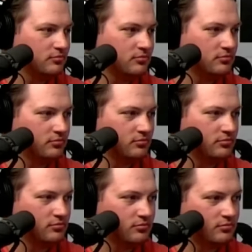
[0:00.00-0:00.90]

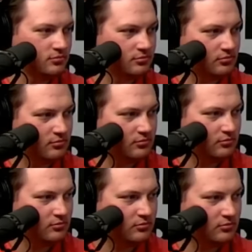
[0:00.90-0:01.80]

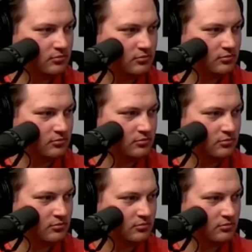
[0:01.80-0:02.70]

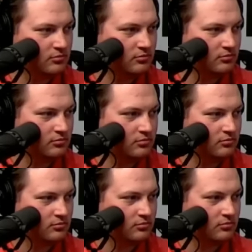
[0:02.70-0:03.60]

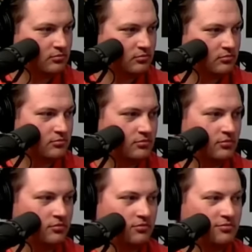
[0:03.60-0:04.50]
This person isn't speaking.